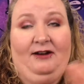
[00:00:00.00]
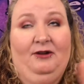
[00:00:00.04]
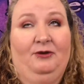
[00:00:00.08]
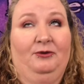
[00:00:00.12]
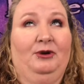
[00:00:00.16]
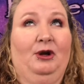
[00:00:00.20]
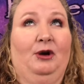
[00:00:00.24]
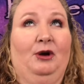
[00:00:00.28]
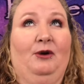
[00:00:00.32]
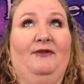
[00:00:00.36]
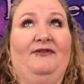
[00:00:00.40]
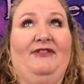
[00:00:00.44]
I
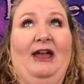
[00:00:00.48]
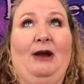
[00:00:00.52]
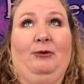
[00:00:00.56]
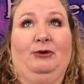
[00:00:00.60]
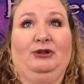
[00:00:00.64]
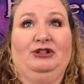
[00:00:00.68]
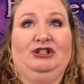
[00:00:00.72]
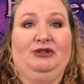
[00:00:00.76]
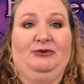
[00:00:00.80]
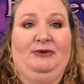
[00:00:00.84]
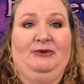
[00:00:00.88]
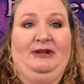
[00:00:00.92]
don't know if they
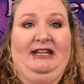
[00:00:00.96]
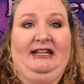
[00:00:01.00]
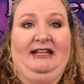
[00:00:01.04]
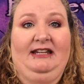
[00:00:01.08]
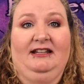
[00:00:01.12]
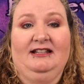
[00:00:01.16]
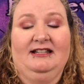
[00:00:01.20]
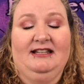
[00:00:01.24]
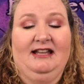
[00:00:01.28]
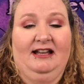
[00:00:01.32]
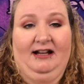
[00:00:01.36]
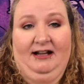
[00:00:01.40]
were
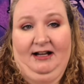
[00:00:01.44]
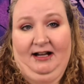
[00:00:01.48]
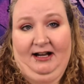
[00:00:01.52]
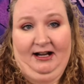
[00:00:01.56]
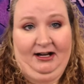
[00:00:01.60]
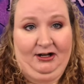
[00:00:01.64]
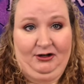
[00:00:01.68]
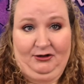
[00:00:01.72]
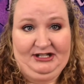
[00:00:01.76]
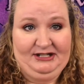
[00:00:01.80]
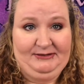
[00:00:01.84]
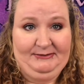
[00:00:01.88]
doing
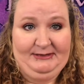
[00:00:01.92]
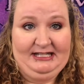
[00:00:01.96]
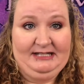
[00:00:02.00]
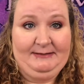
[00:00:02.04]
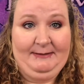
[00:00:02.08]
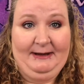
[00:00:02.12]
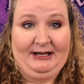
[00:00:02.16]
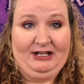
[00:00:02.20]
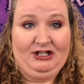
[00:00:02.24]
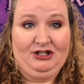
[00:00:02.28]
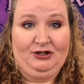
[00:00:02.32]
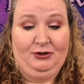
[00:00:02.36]
a
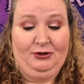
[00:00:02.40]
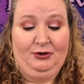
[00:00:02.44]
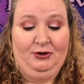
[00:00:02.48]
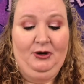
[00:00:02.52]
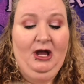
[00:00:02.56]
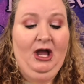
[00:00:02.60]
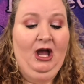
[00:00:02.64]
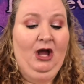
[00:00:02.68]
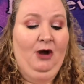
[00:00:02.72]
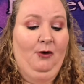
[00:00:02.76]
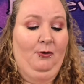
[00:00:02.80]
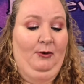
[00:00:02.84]
Christmas
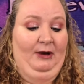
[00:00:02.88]
special